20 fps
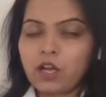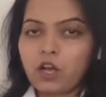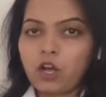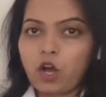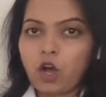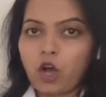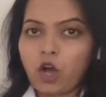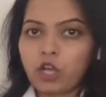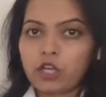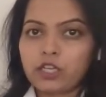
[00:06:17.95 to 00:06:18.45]

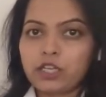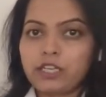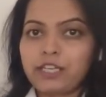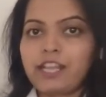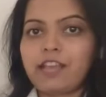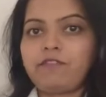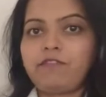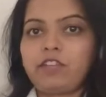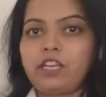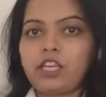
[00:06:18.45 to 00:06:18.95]
on
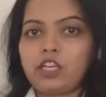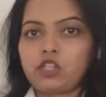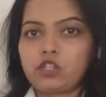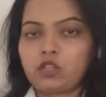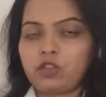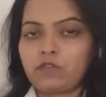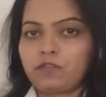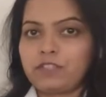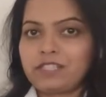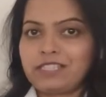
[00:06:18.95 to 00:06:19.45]
definition of
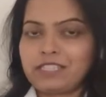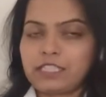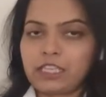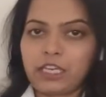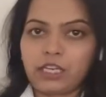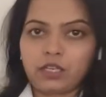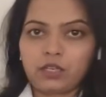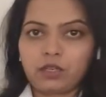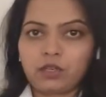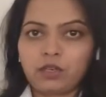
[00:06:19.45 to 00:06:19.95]
a
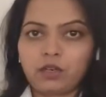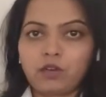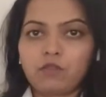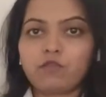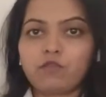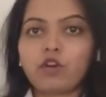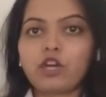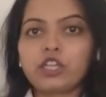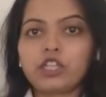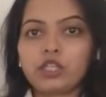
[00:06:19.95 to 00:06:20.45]
state,
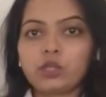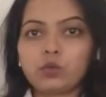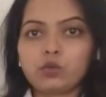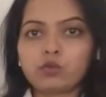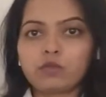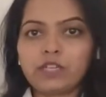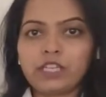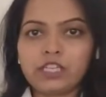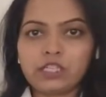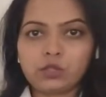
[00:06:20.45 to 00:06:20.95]
what
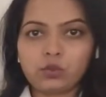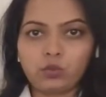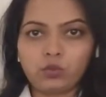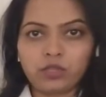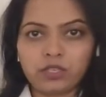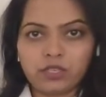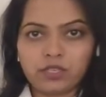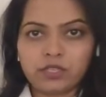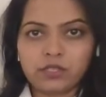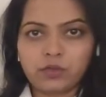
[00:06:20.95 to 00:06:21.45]
usually
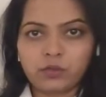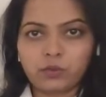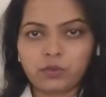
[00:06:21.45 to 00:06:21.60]
students do?